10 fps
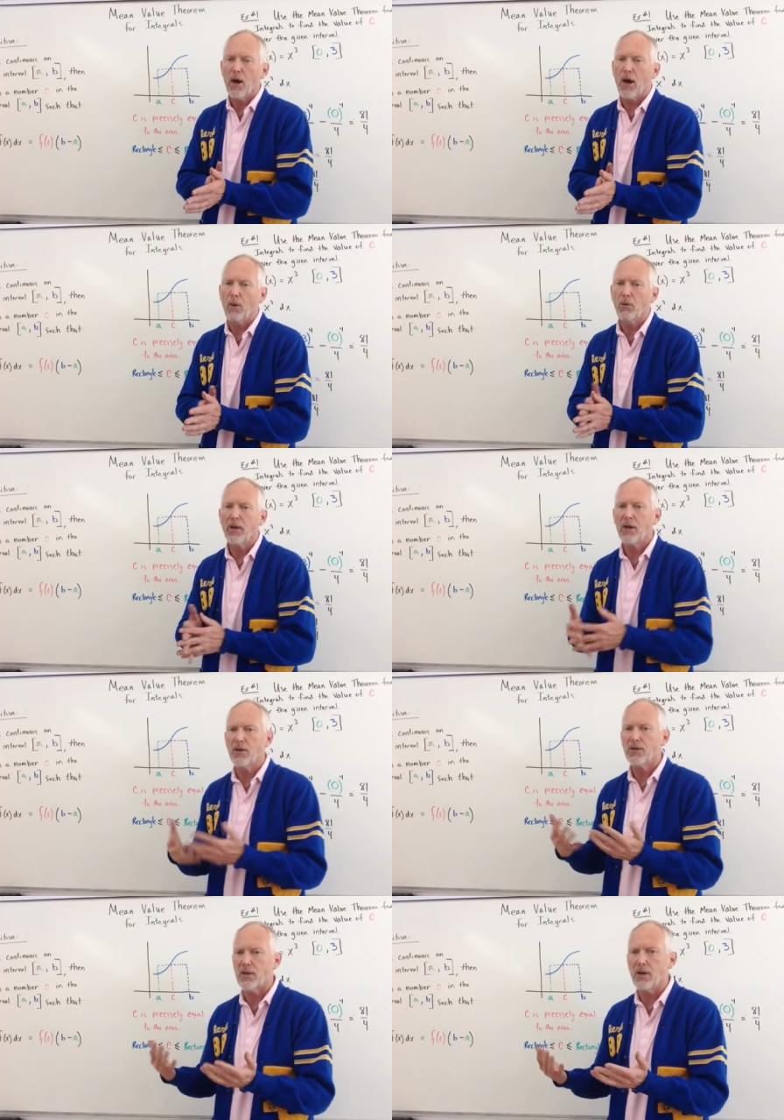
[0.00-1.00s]
All right, well,
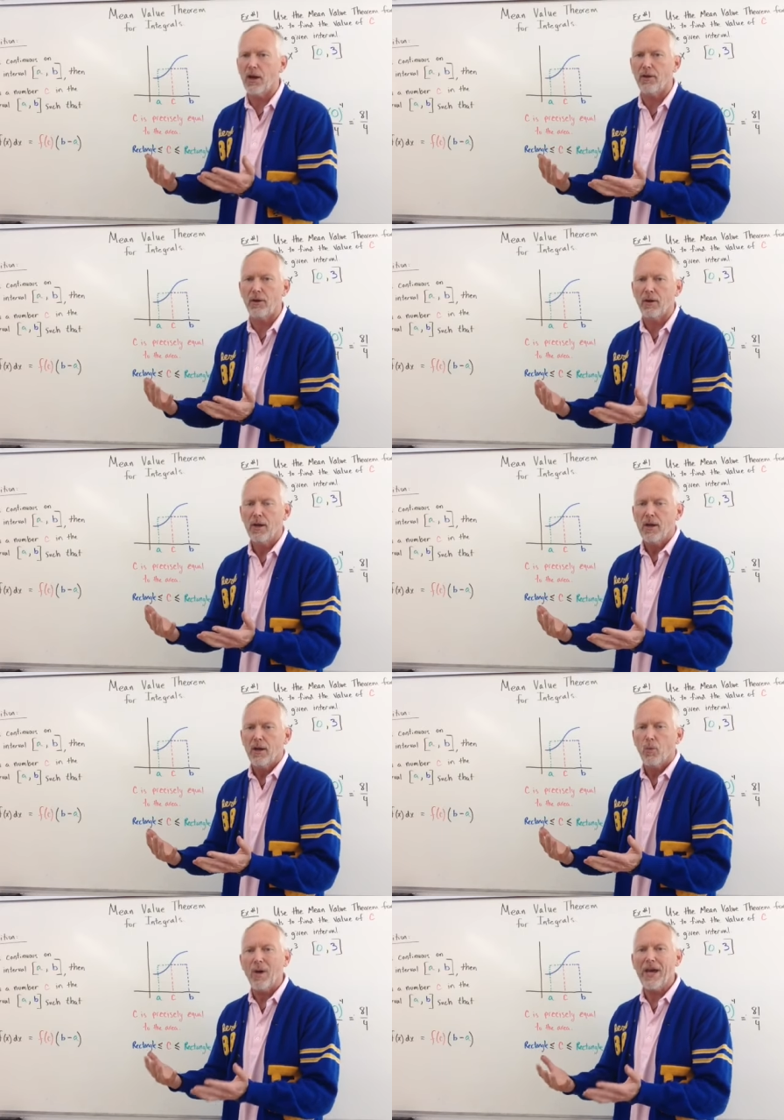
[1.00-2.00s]
here's another
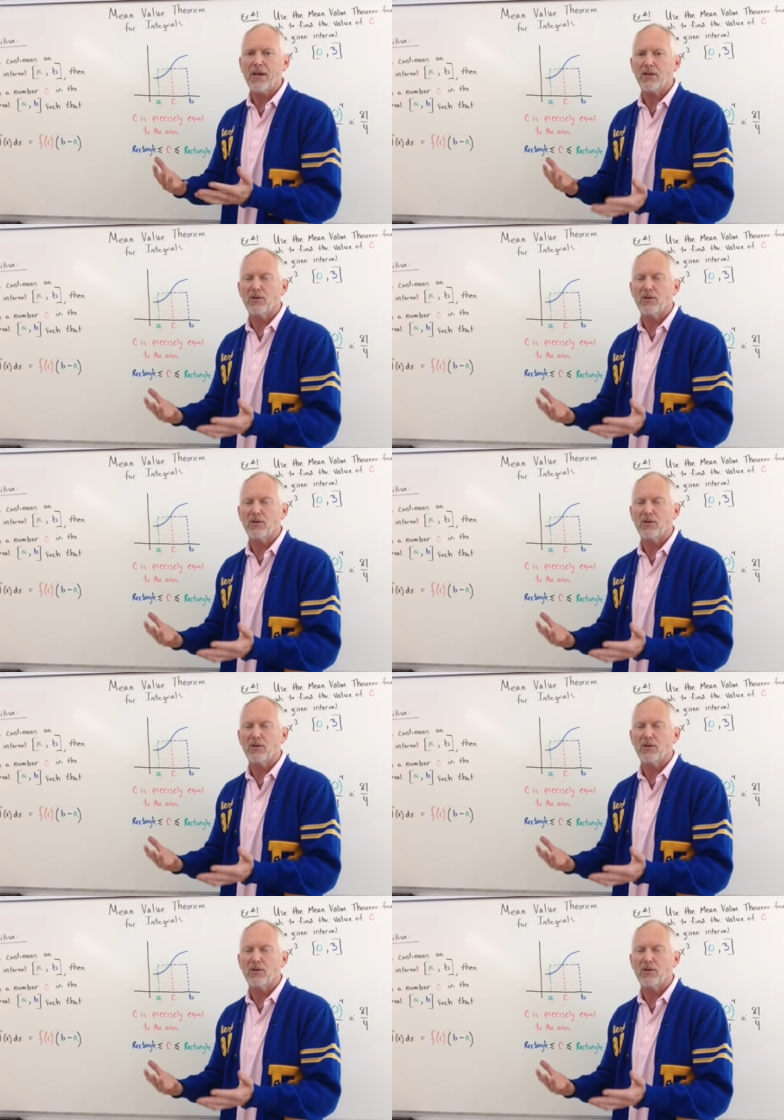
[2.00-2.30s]
way